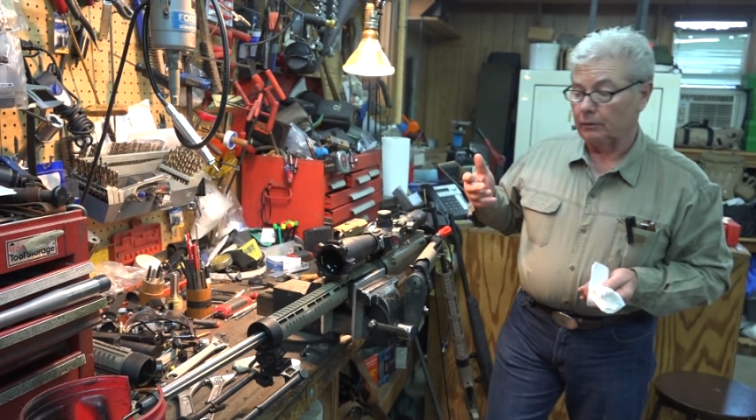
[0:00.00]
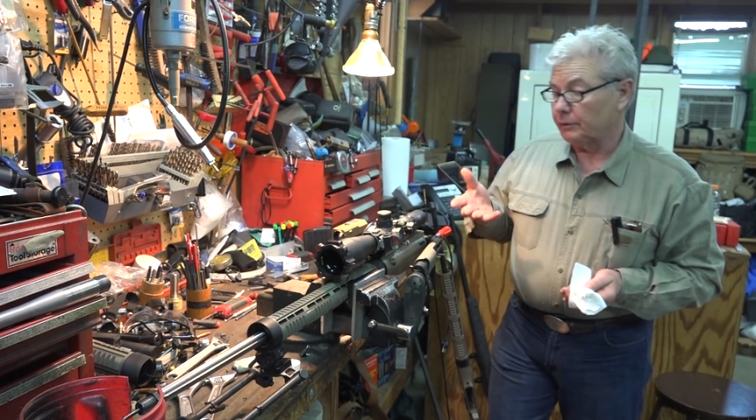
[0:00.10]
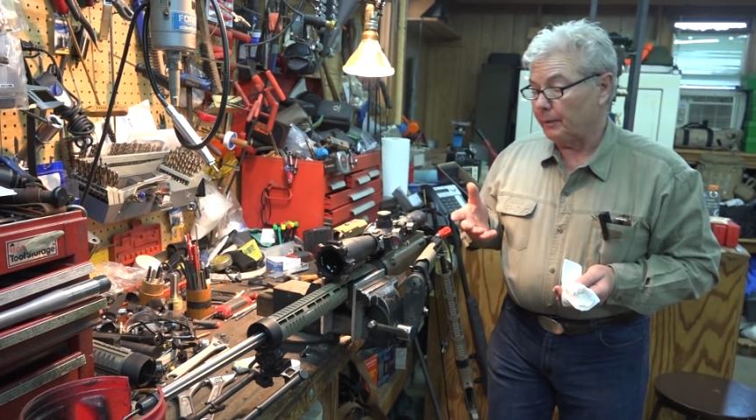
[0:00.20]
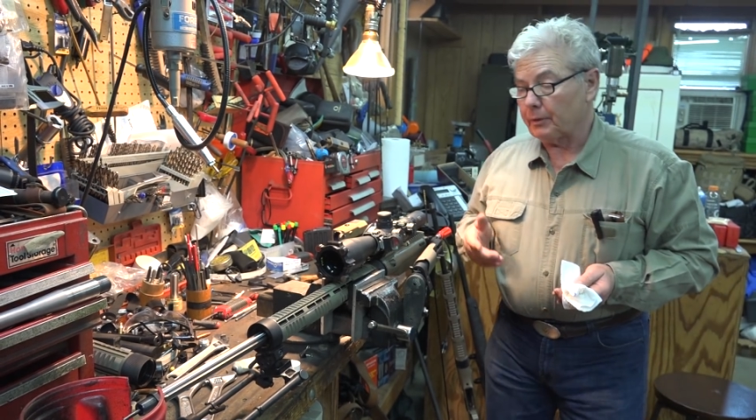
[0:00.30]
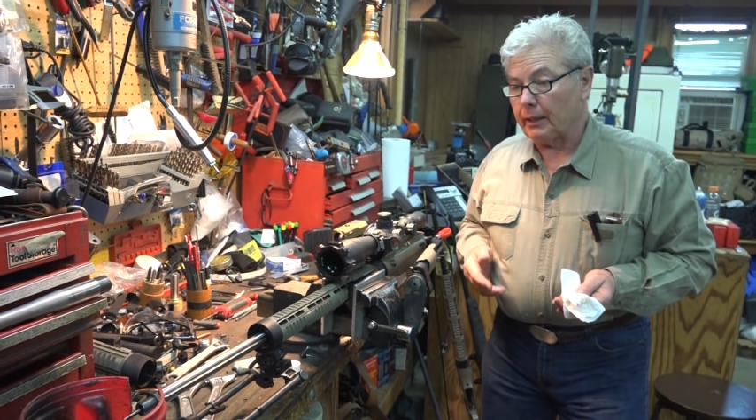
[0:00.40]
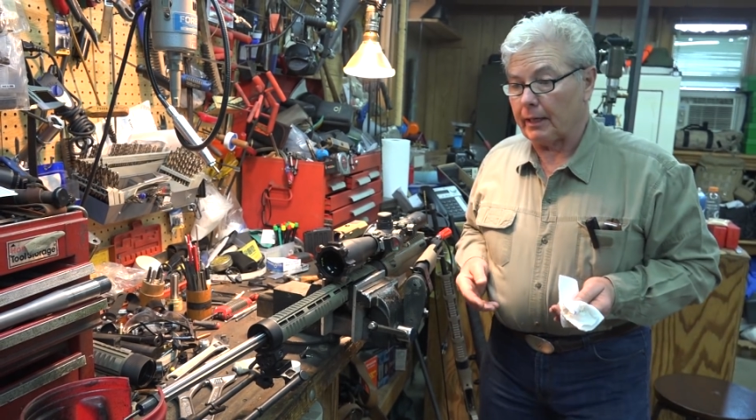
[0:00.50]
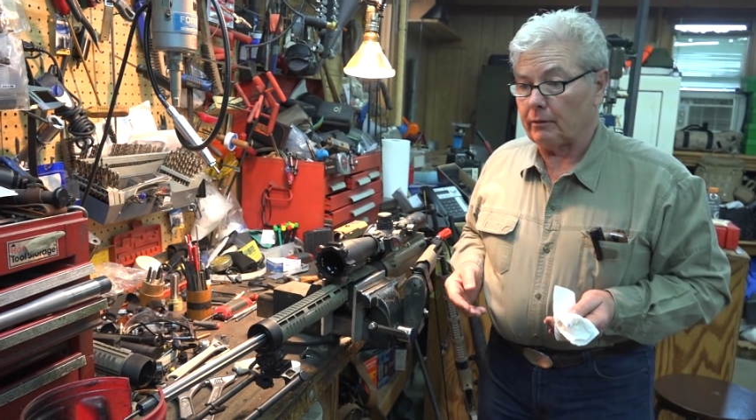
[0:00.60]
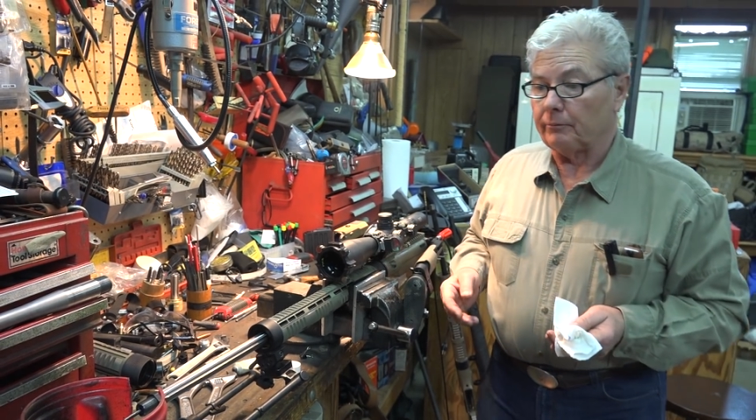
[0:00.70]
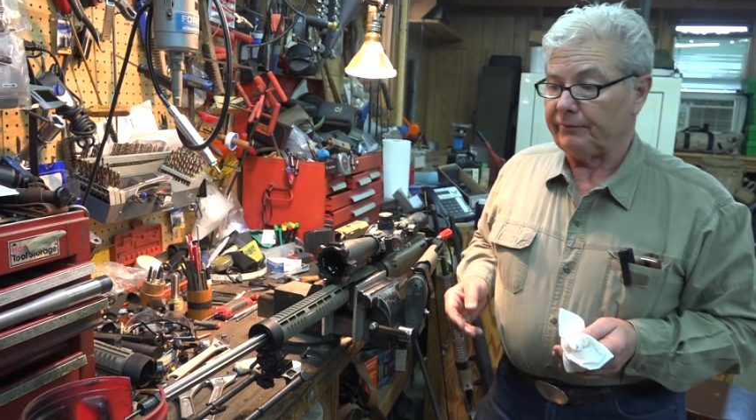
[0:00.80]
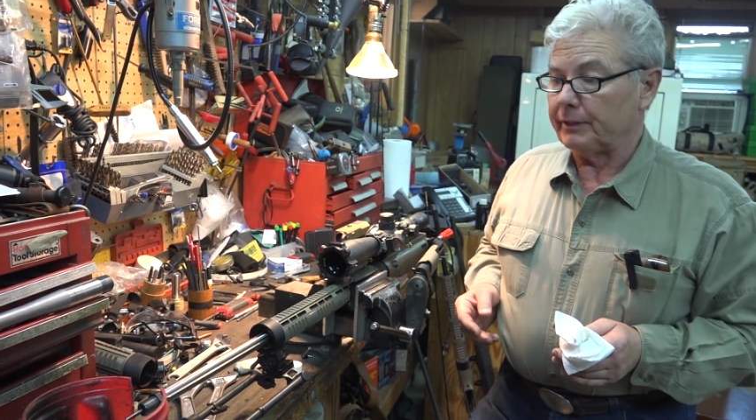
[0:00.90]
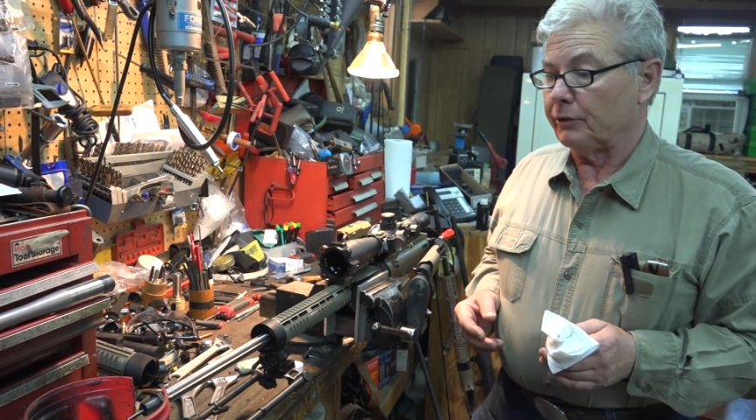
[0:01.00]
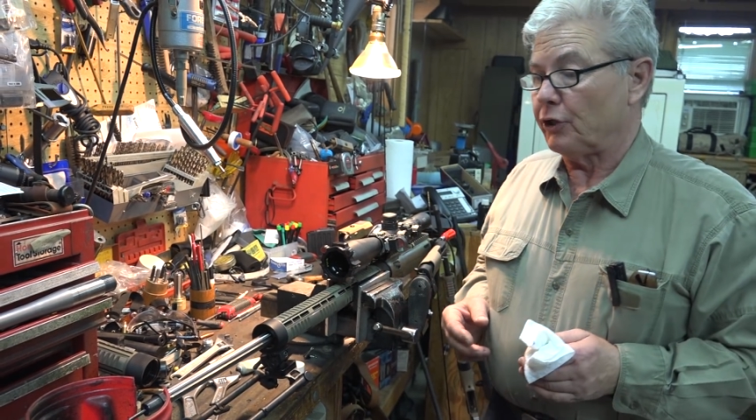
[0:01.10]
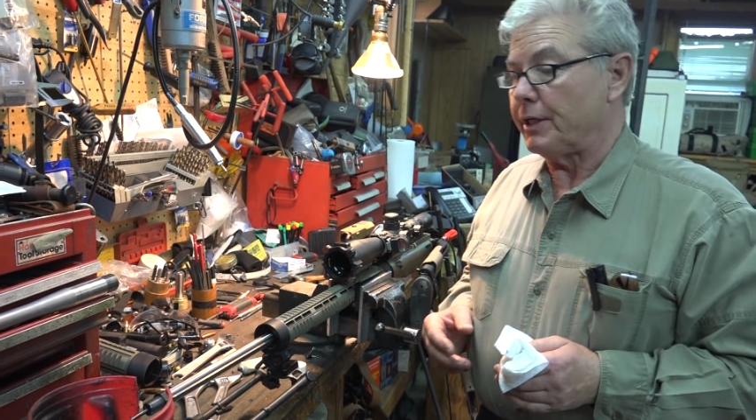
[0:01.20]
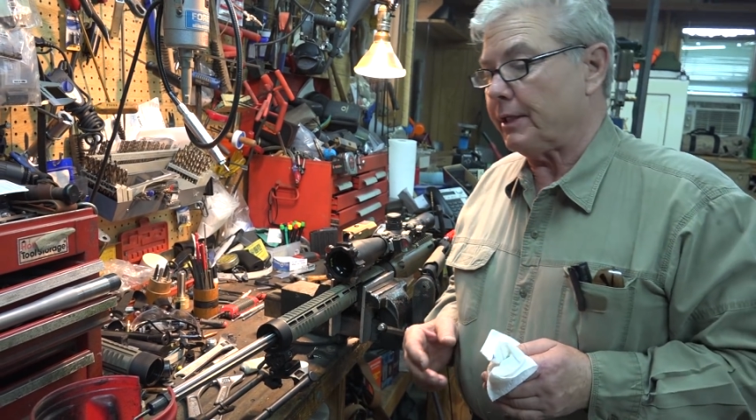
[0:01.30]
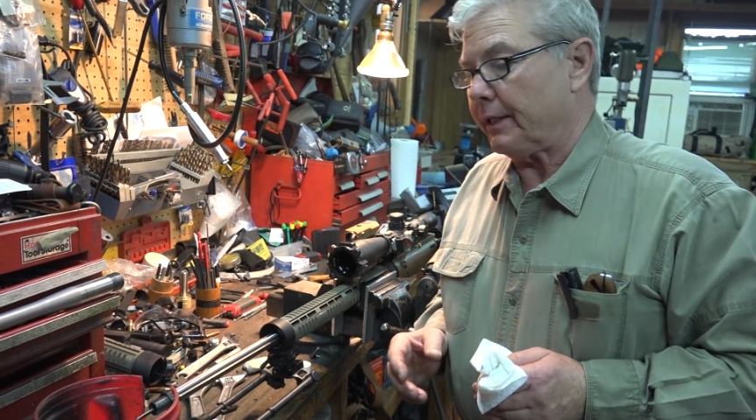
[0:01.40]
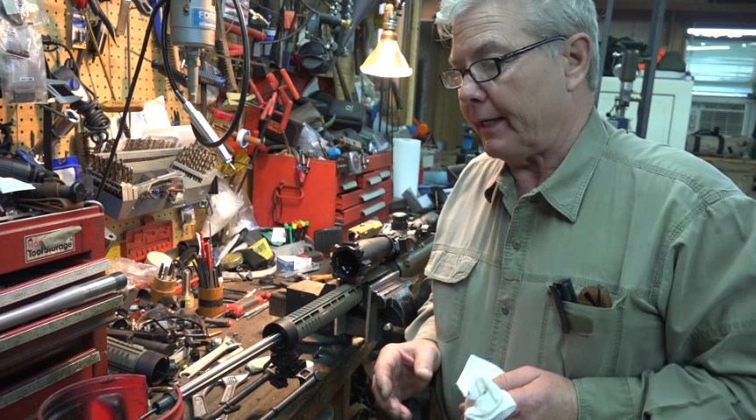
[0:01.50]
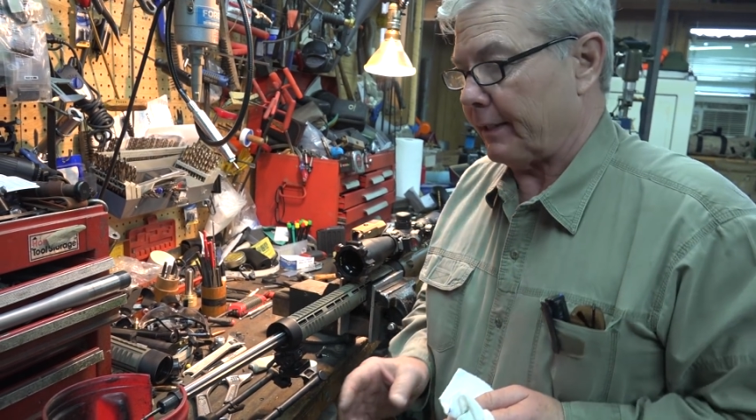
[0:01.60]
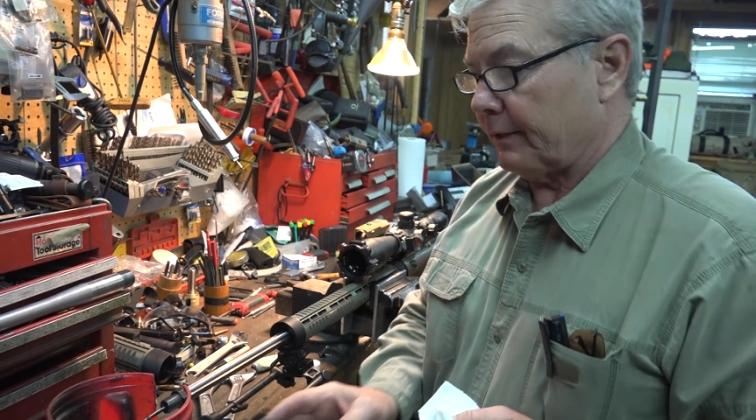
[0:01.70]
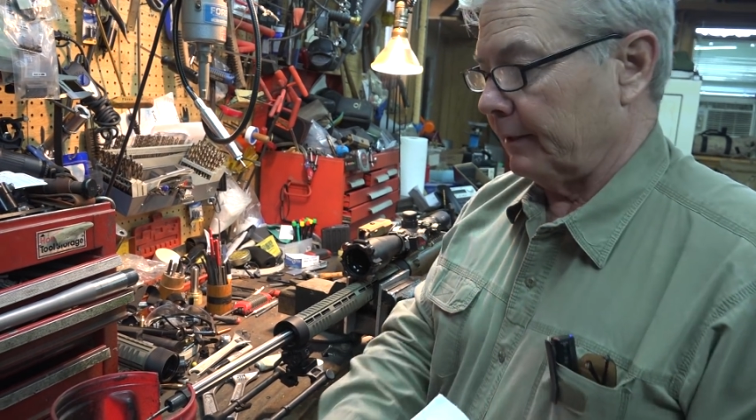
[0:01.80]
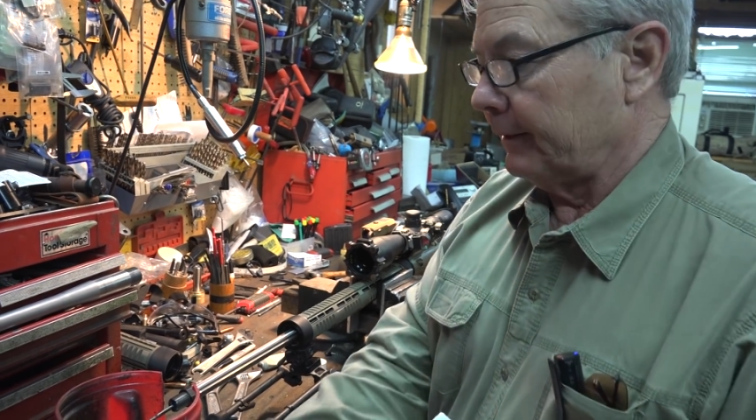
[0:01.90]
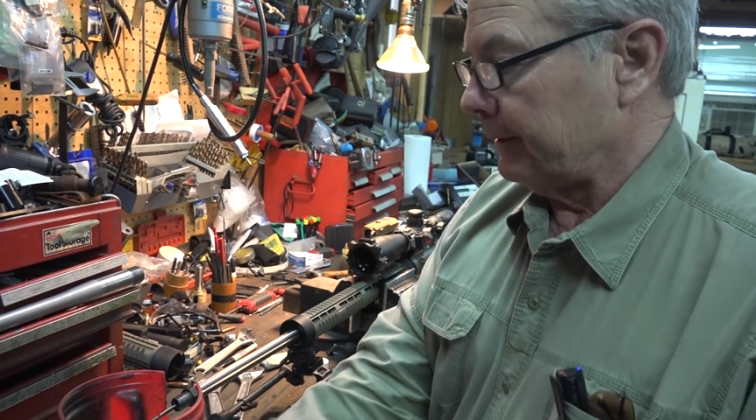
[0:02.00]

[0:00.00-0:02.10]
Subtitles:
On a tub gun, I don't feel you need that.